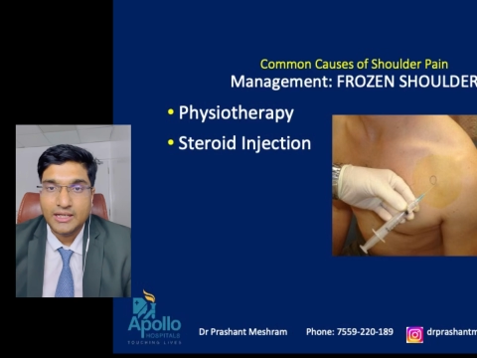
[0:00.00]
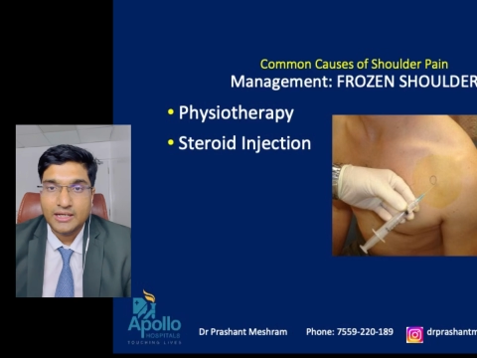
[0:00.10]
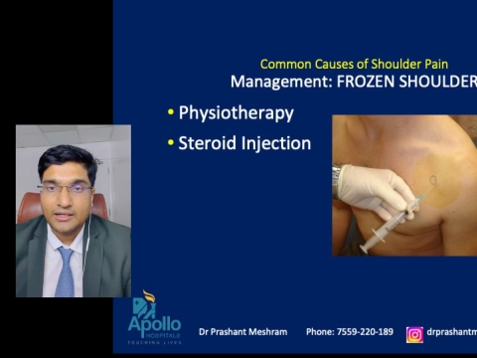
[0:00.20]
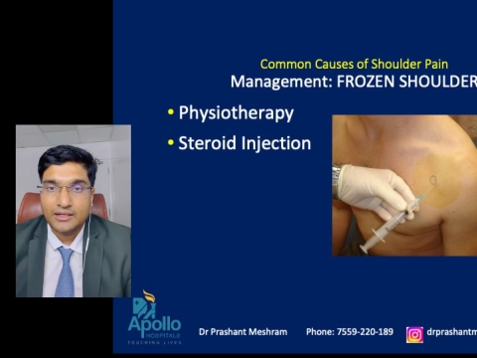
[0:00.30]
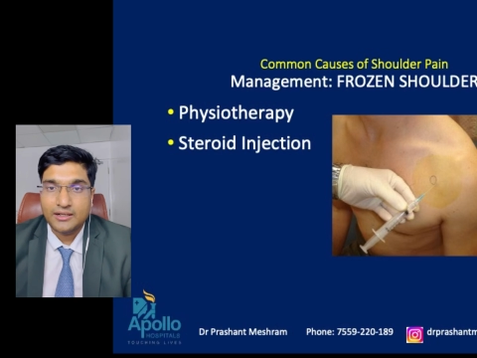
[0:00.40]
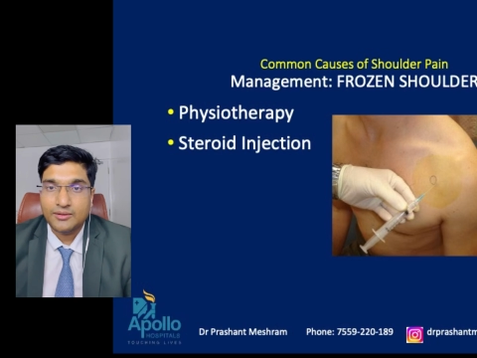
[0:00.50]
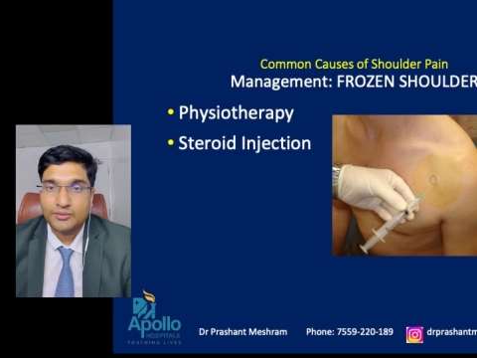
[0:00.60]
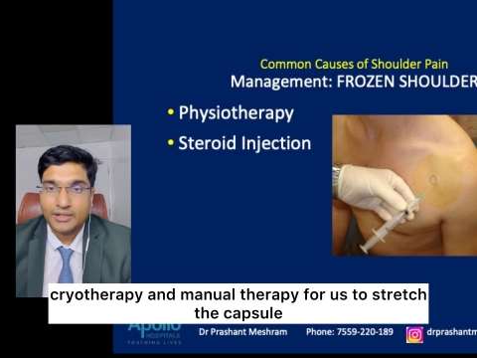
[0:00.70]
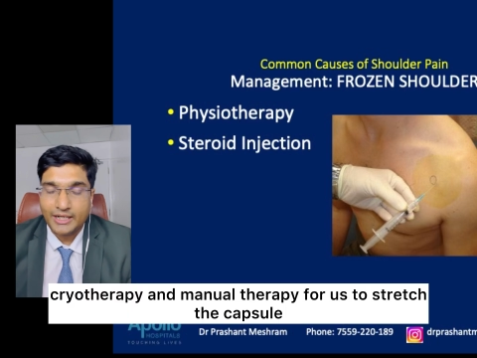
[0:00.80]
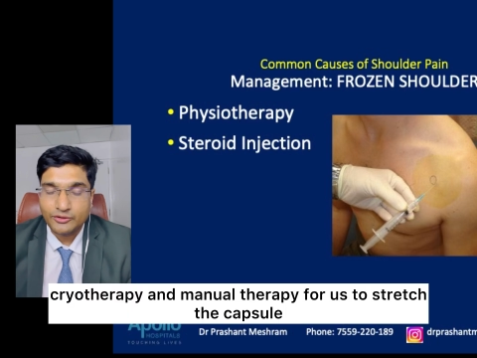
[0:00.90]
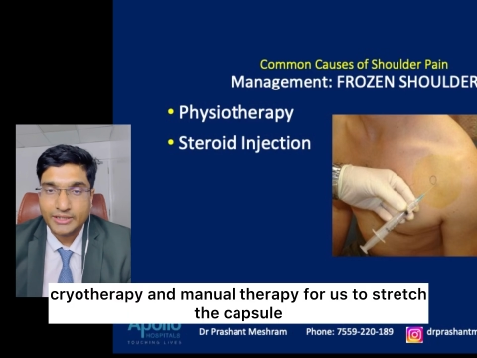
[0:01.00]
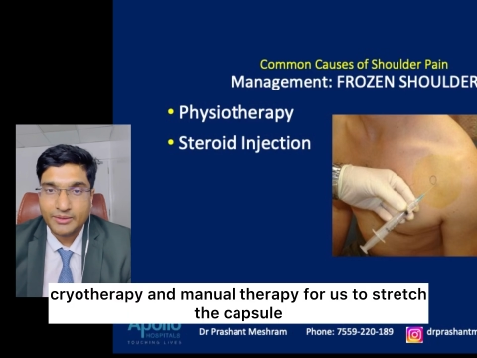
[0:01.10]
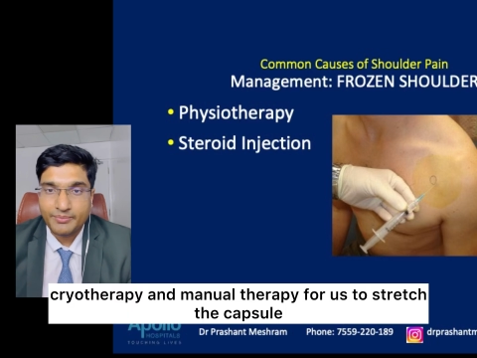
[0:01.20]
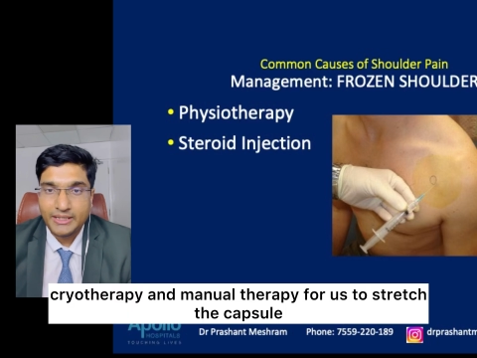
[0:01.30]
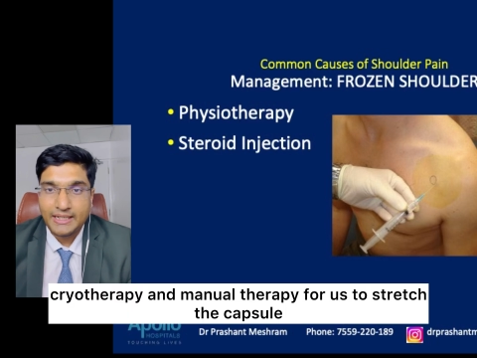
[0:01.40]

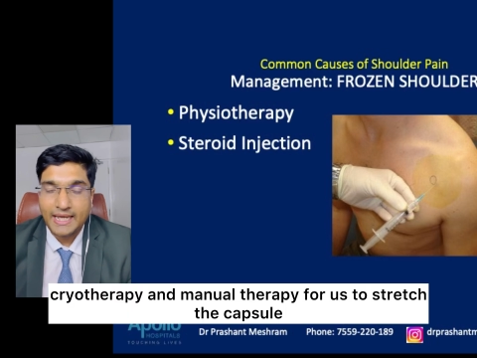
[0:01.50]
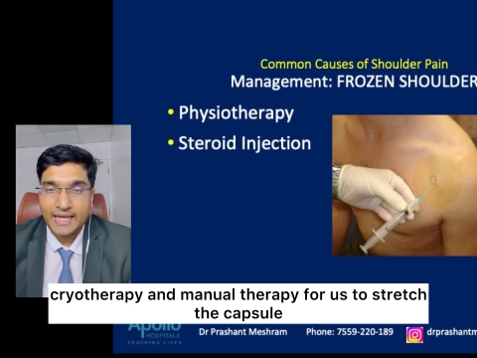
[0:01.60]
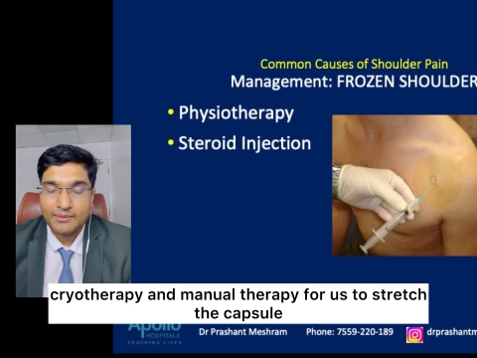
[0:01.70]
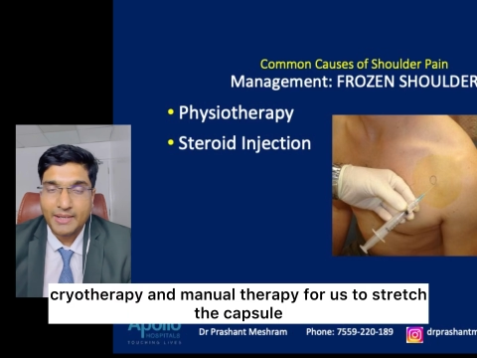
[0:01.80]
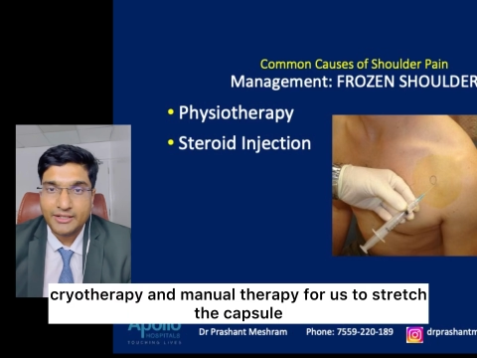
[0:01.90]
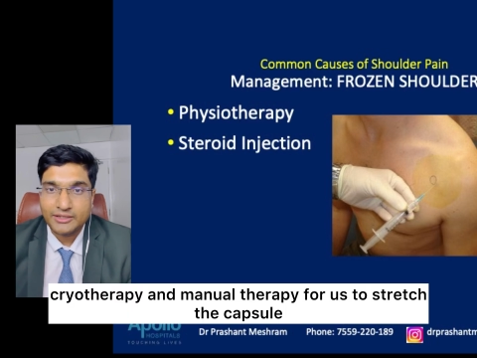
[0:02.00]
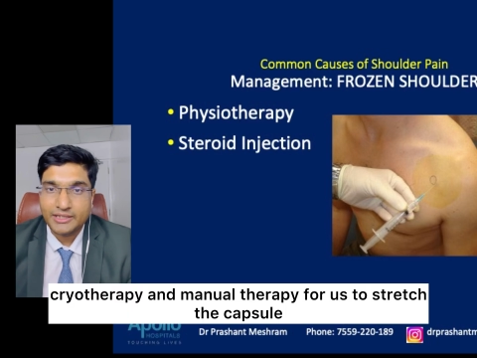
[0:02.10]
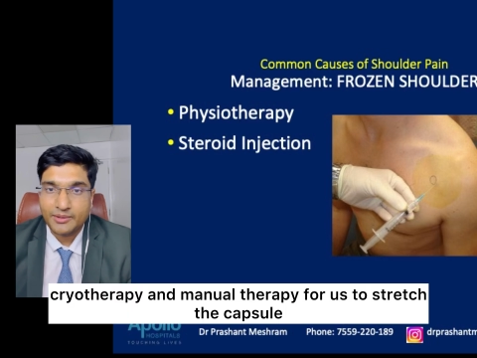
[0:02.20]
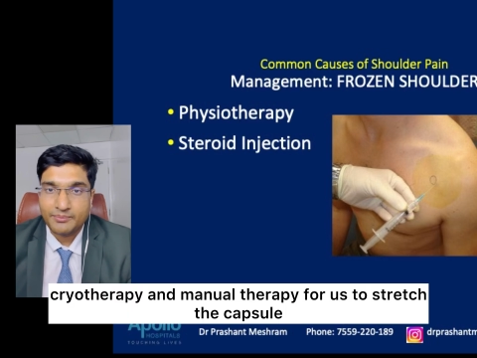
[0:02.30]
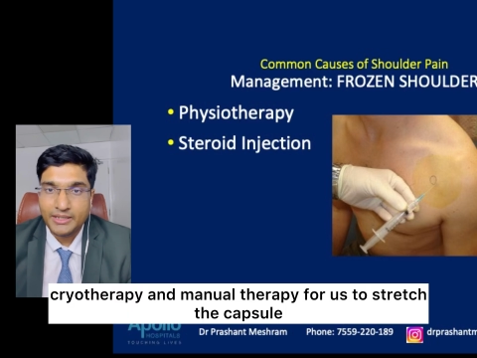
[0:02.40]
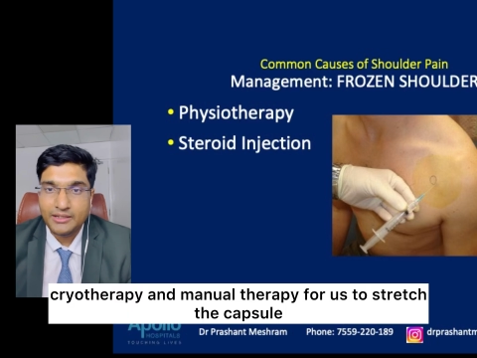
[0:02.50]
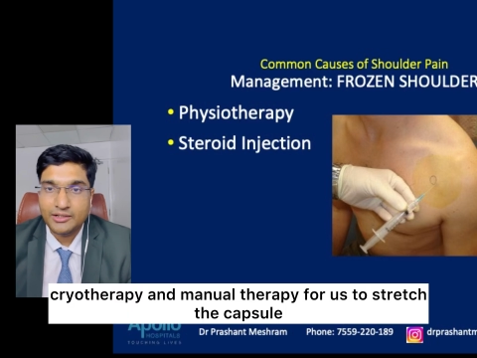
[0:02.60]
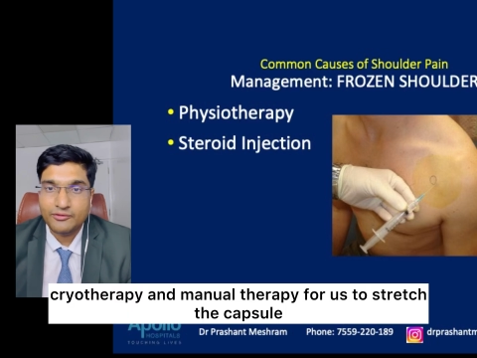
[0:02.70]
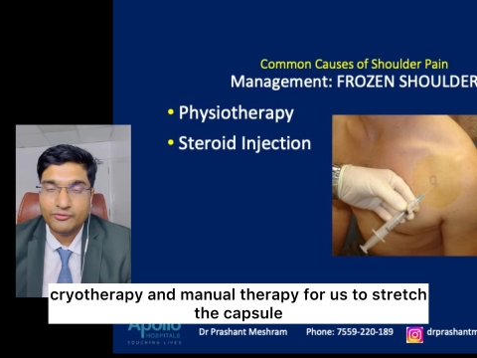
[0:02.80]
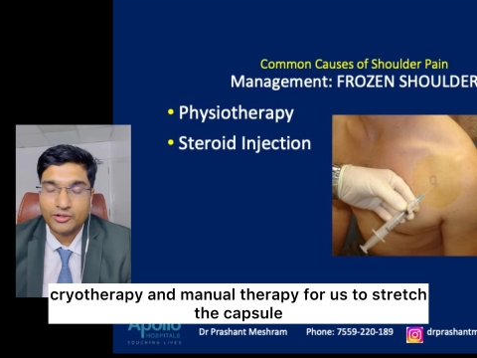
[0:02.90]
cryotherapy and manual therapy
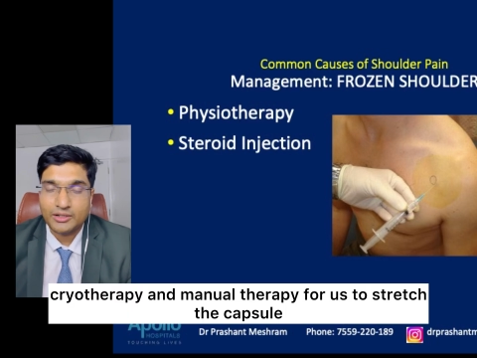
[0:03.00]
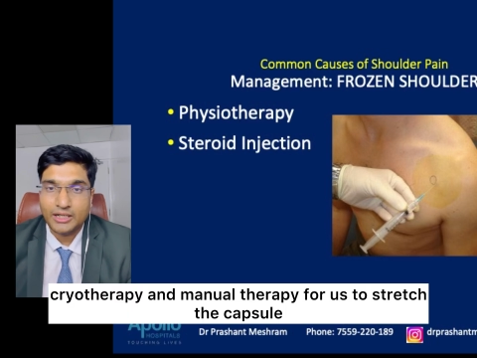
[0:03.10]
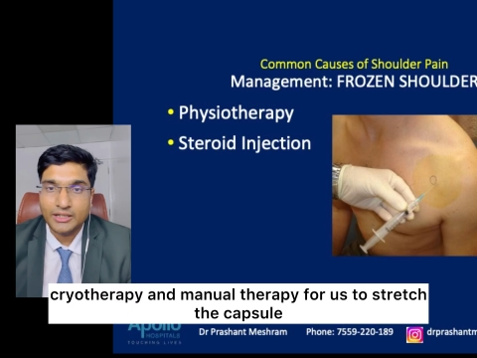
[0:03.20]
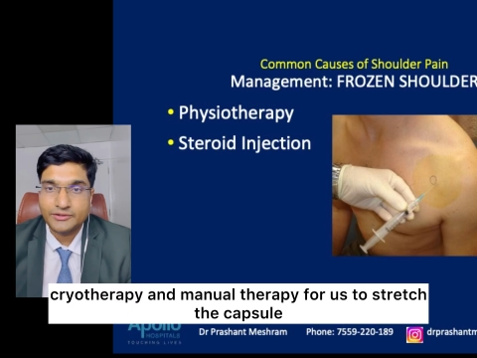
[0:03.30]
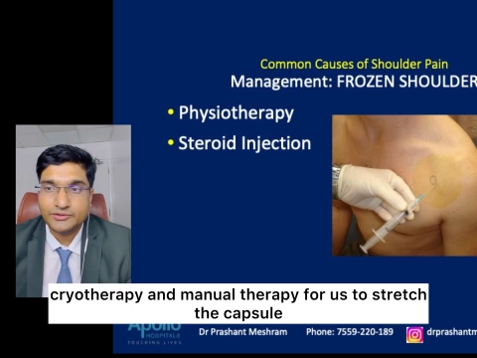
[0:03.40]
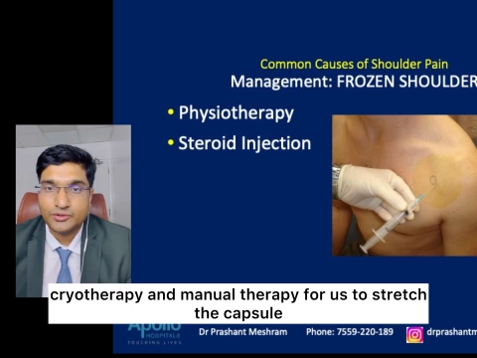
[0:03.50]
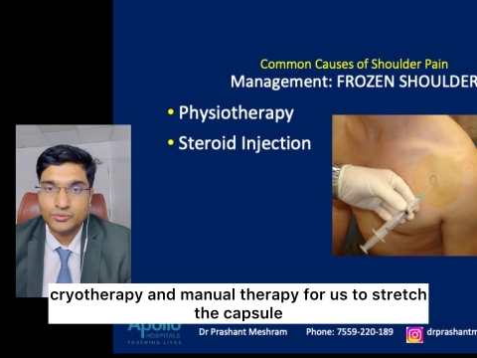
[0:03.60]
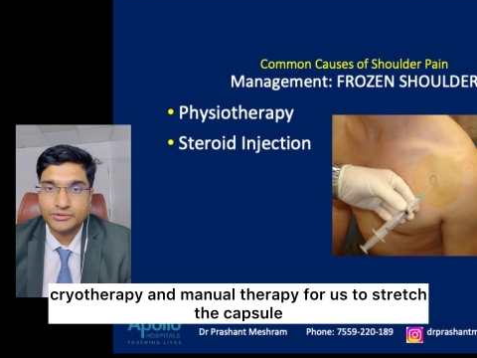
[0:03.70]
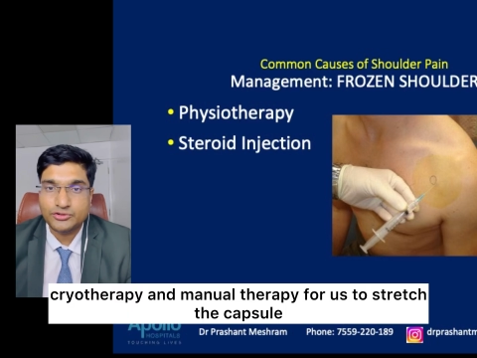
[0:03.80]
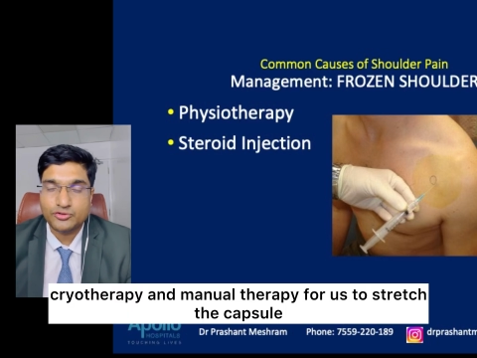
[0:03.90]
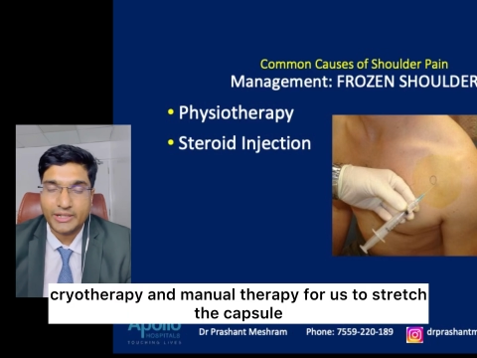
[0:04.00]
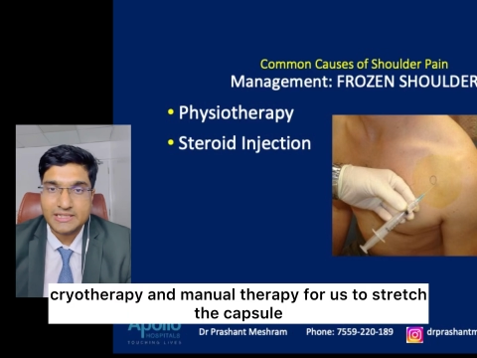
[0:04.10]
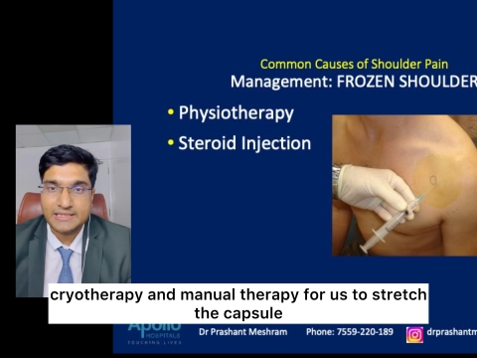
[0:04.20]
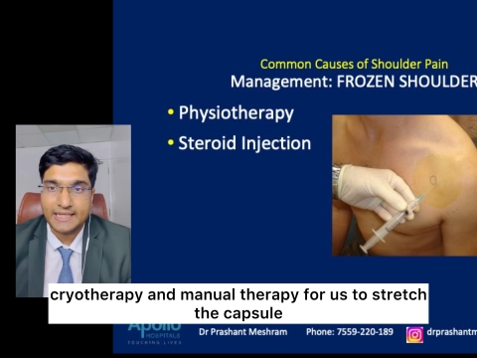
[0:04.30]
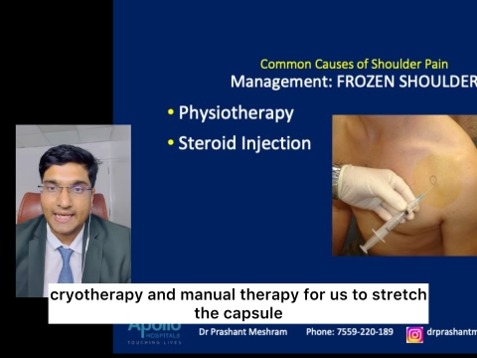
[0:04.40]
for us to
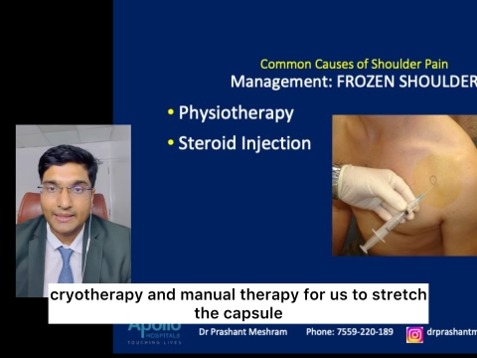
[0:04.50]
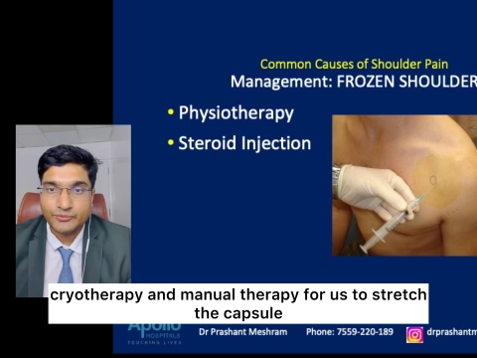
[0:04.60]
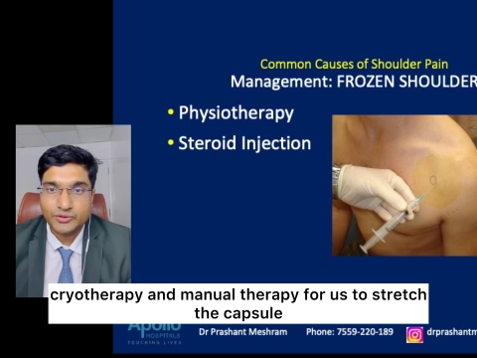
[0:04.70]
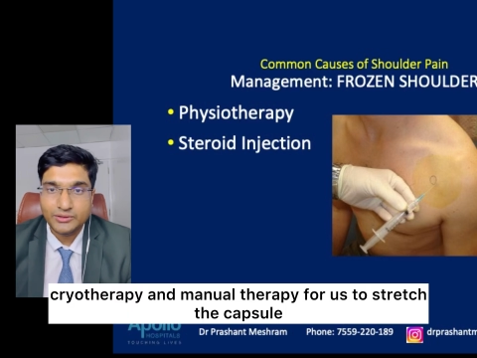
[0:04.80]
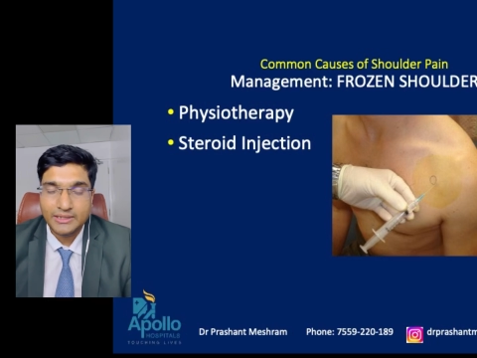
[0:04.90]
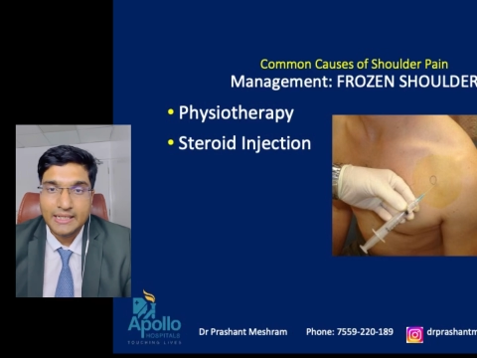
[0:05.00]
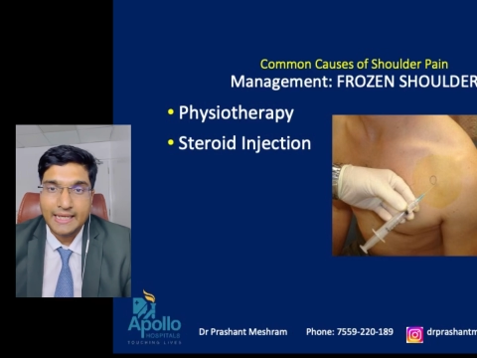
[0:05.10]
stretch the capsule